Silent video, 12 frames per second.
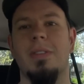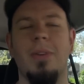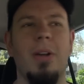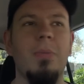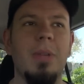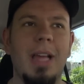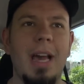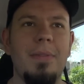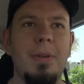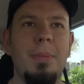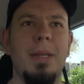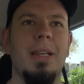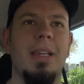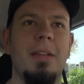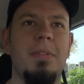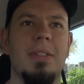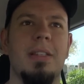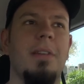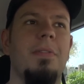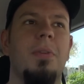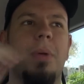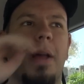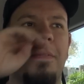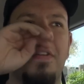So I don't really have anybody to give this stuff
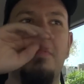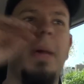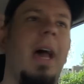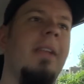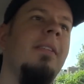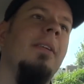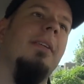to and I feel bad